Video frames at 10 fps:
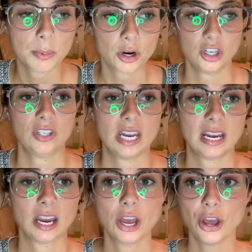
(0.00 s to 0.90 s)
be
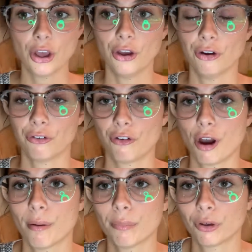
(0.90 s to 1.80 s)
purchasing
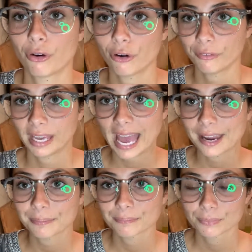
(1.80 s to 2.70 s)
from the Grove
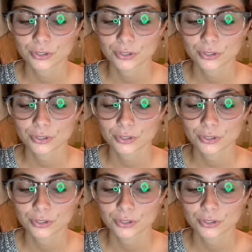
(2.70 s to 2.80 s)
again.